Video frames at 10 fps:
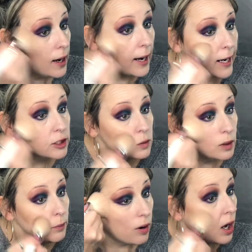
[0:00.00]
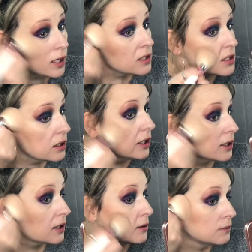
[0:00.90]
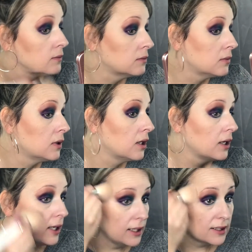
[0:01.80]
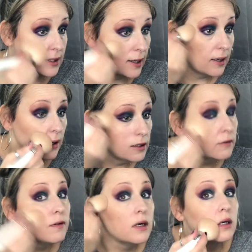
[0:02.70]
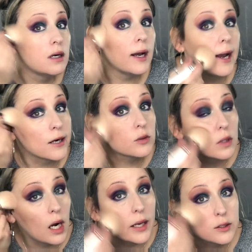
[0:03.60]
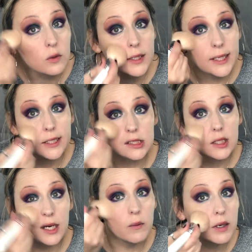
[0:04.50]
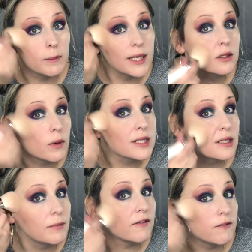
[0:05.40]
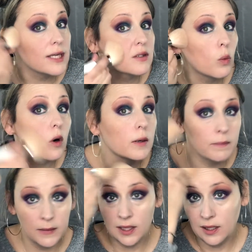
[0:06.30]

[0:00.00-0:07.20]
actual bronzed look instead of actual contouring. I just kind of want to make the rest of my face warm.